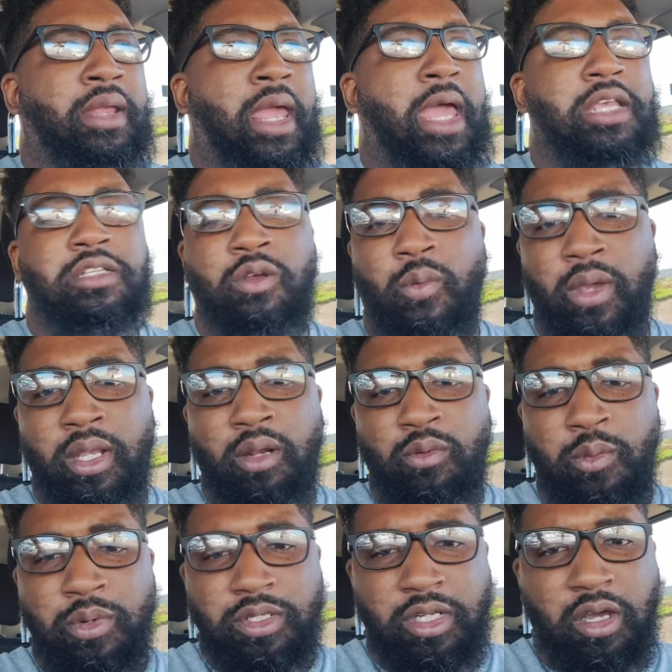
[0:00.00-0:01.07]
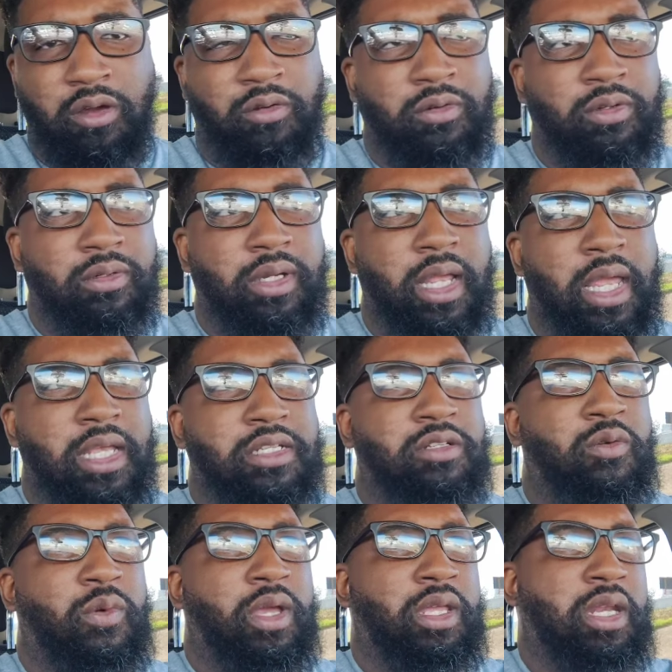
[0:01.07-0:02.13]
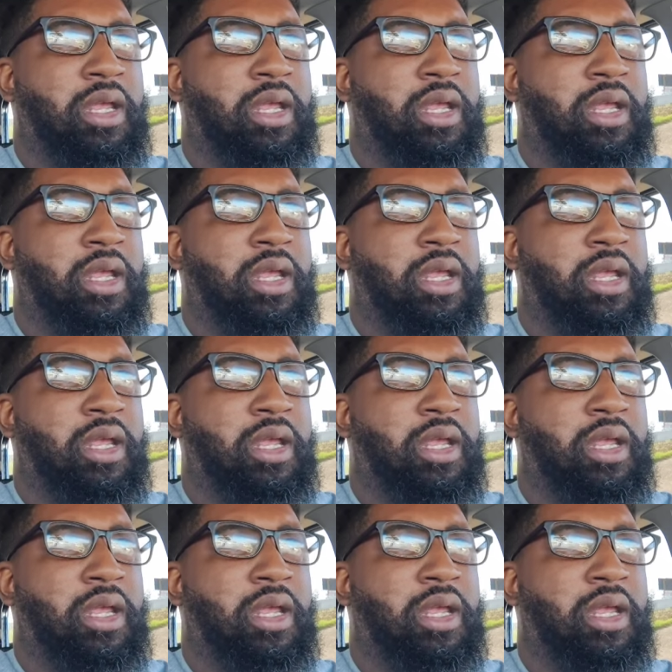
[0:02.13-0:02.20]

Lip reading: As the way that we were taught, as the way